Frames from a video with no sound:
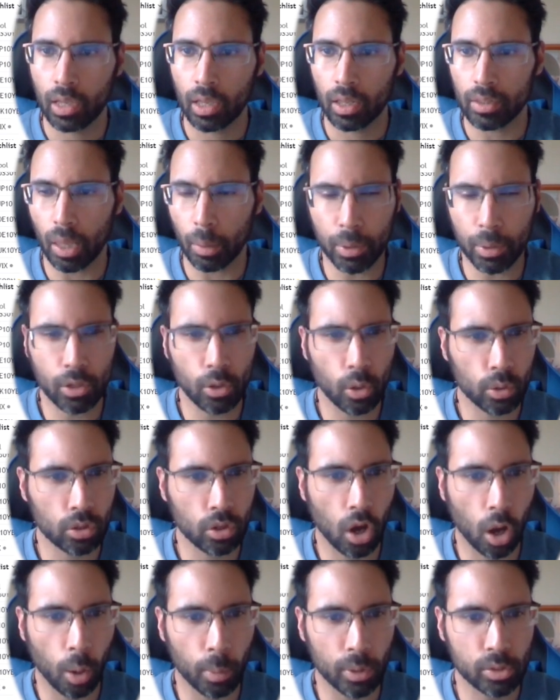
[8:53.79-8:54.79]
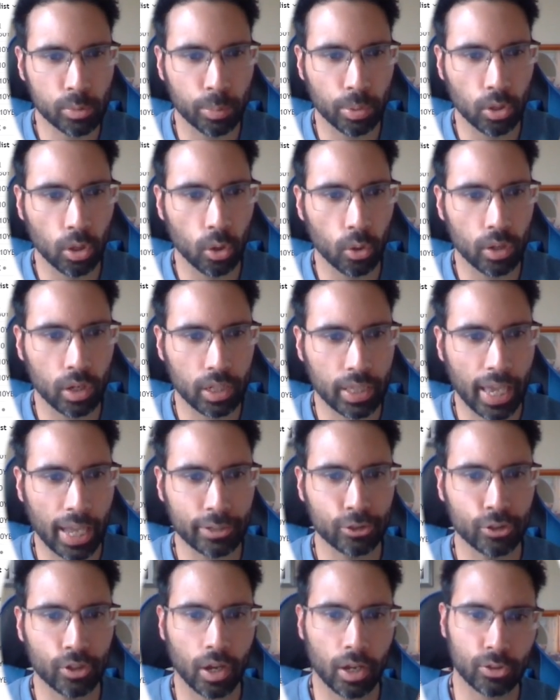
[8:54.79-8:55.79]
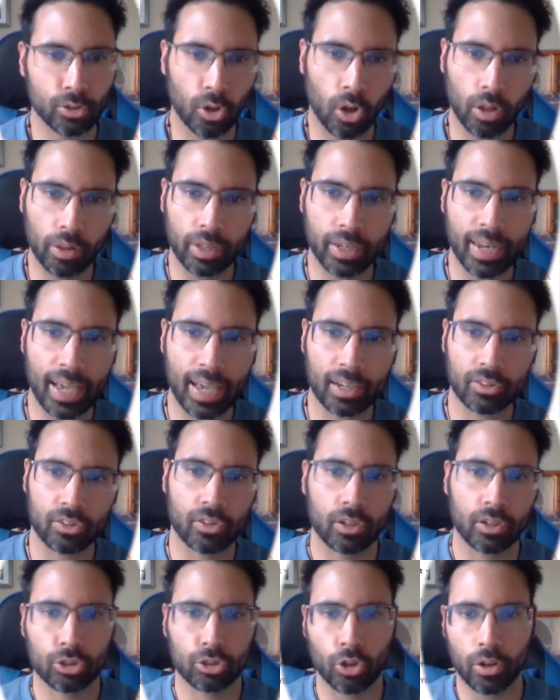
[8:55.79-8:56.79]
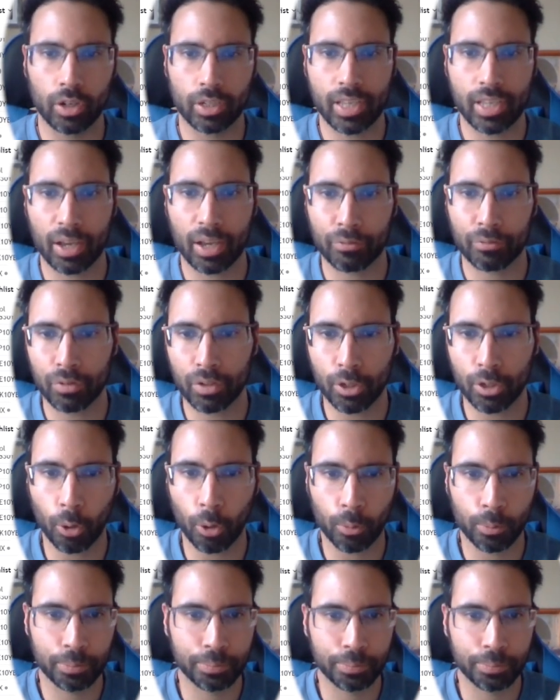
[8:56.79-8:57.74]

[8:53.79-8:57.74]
Let me know in the comments below, and I'll catch you guys all in the next chart attack video.